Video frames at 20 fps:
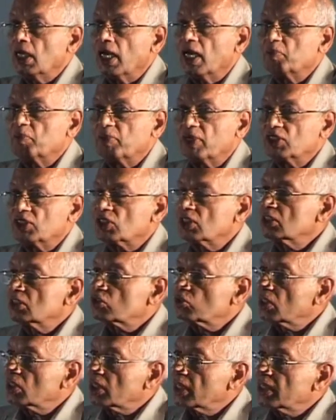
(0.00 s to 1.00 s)
and
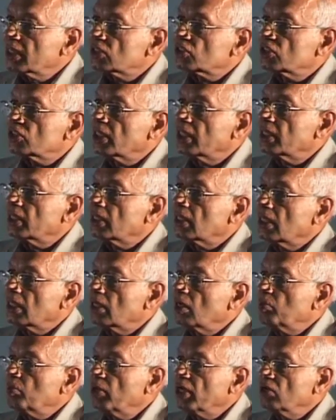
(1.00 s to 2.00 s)
patients with, let us say,
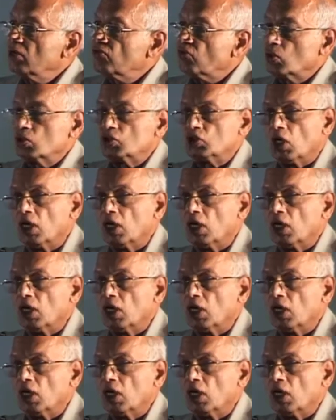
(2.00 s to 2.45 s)
painful